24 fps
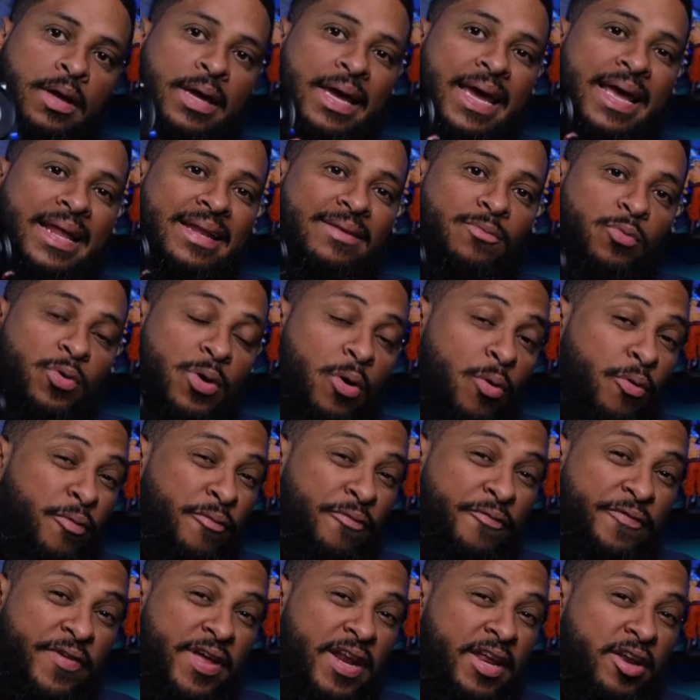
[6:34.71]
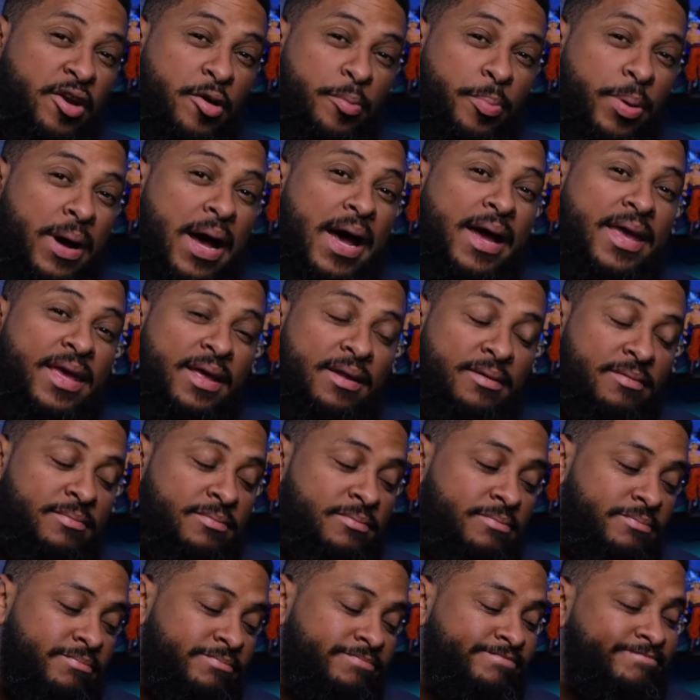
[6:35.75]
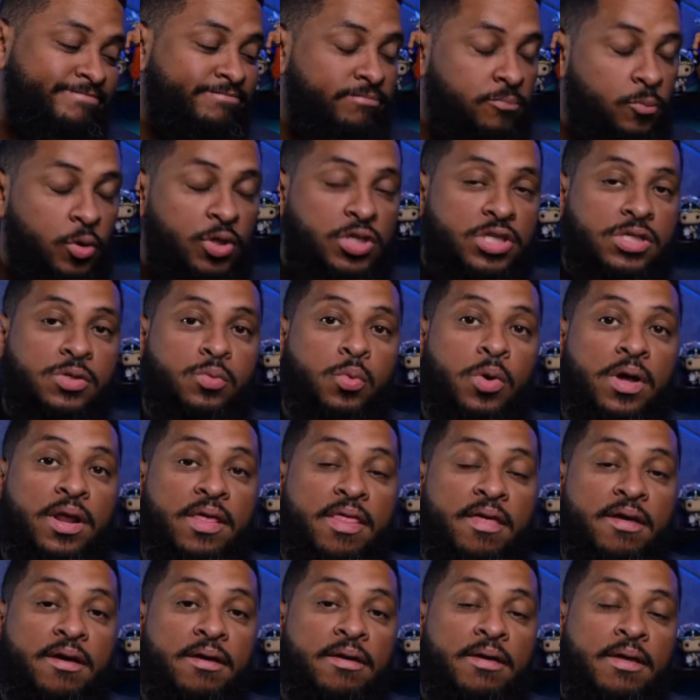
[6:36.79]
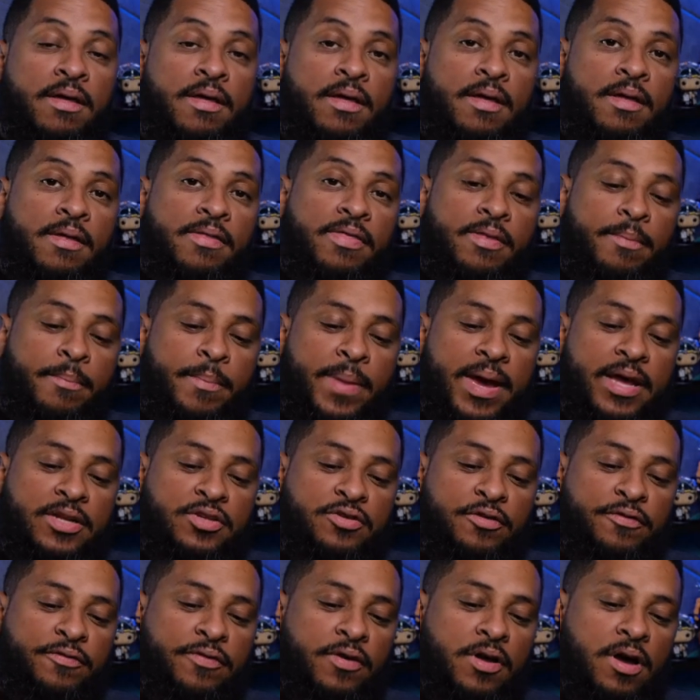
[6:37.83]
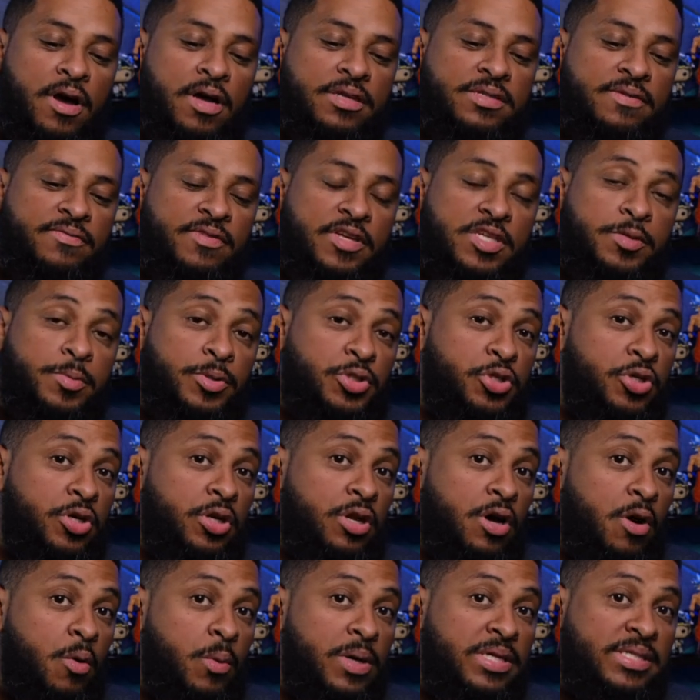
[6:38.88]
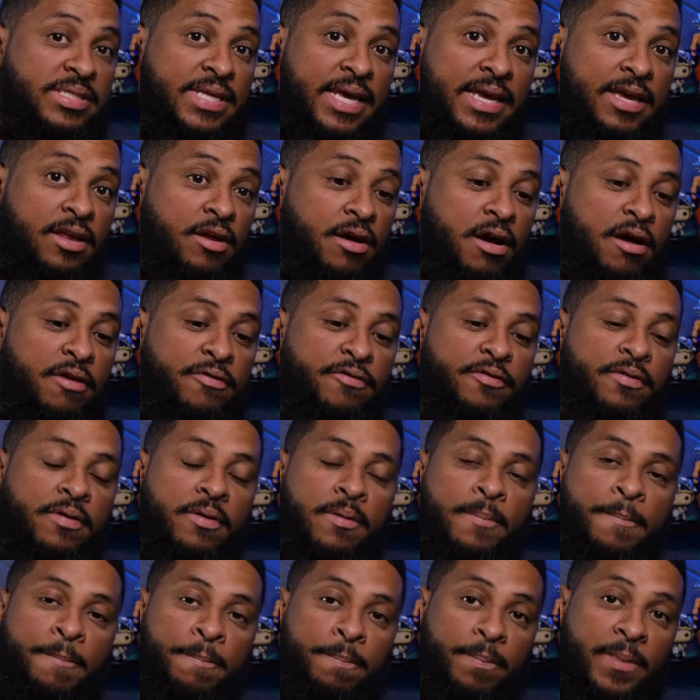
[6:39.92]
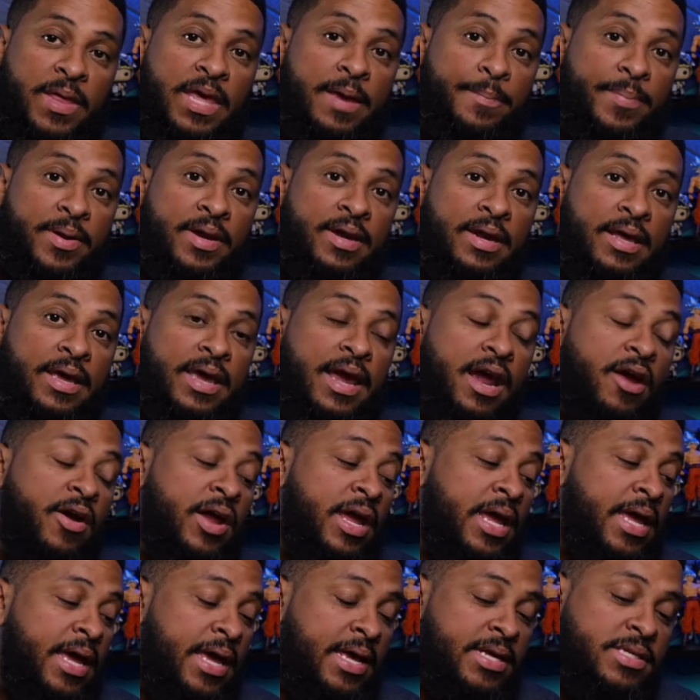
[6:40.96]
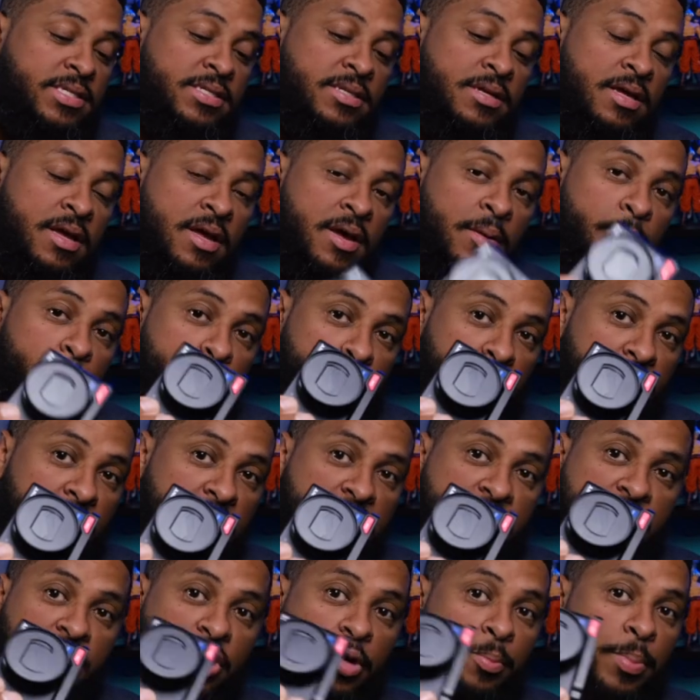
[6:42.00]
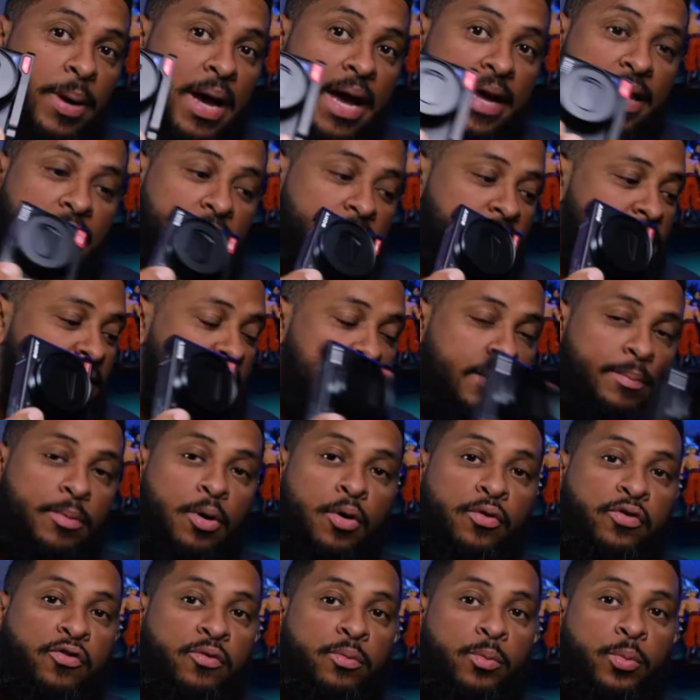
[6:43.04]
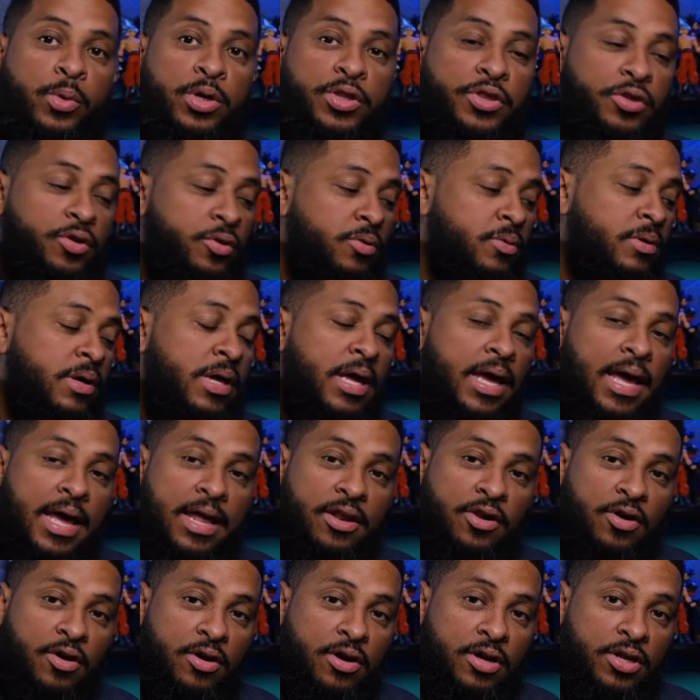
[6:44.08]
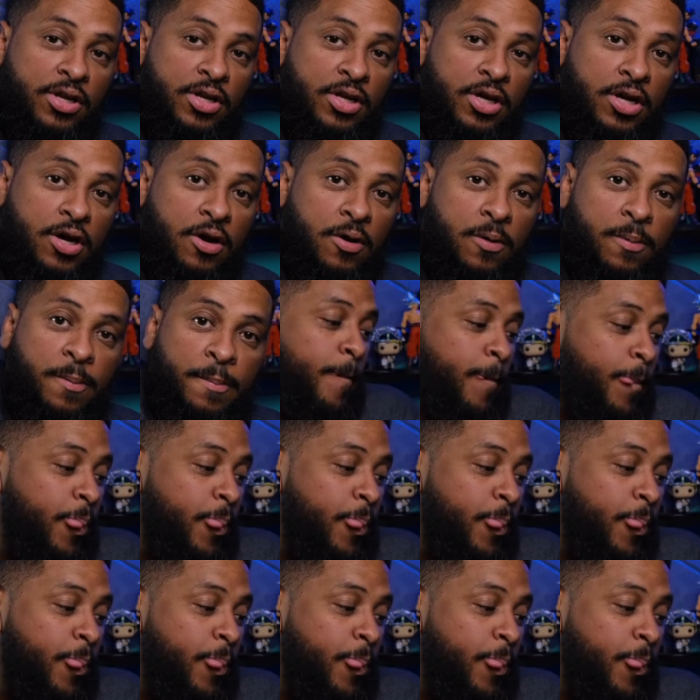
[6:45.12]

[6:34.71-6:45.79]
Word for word: It won't fit in your pocket, which is one of the, the major flaws of this, but you can always take it off, keep it in a carrying case, put this in your pocket, take both of them with you, and you're good to go.